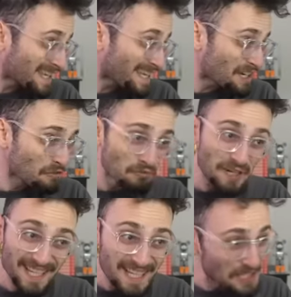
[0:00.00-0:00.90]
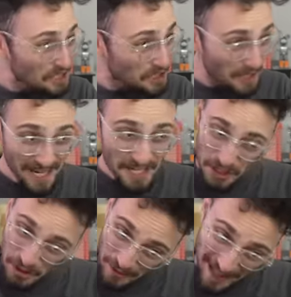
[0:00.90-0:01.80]
You really shouldn't
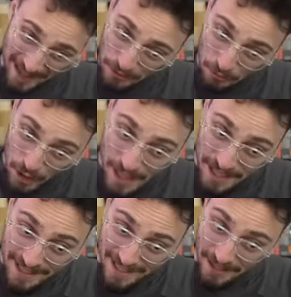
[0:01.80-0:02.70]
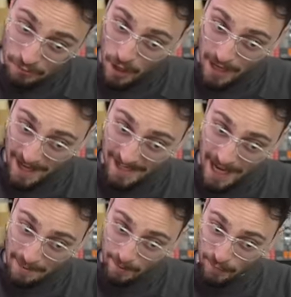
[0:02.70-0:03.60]
trade the rooks in a rook
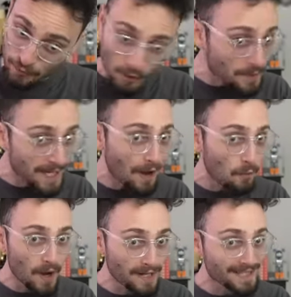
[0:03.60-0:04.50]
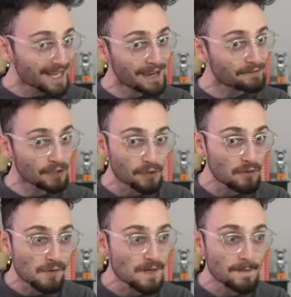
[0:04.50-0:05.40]
endgame if you've only got 1 and they have
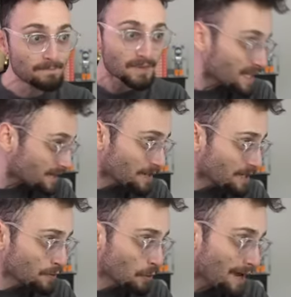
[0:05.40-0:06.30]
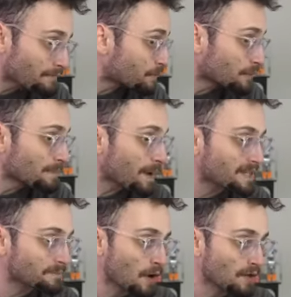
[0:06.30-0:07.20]
2. Even if you have 3
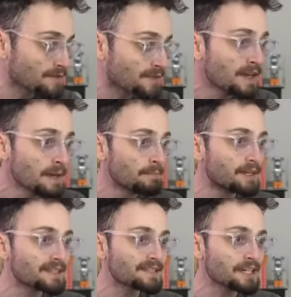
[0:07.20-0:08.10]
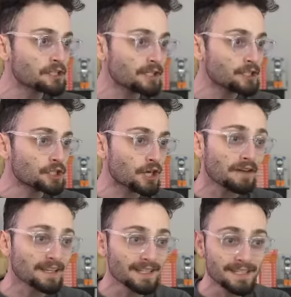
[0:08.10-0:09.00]
passed pawns, because it's actually
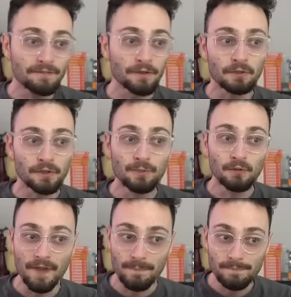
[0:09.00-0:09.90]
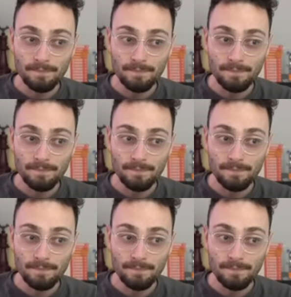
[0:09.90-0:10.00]
shockingly difficult to move them.